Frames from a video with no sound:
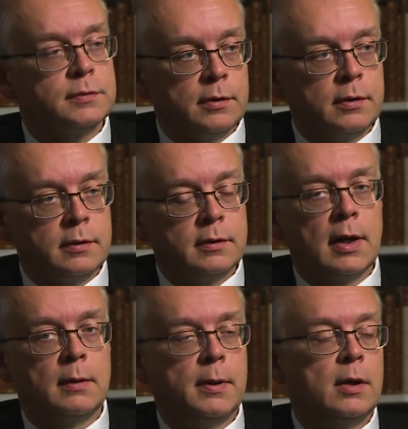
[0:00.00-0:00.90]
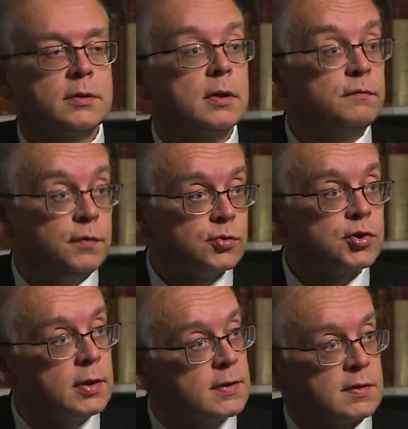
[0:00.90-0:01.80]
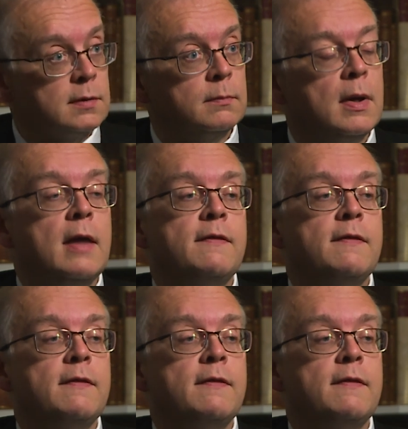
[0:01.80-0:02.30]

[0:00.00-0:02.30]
learn about Confucianism,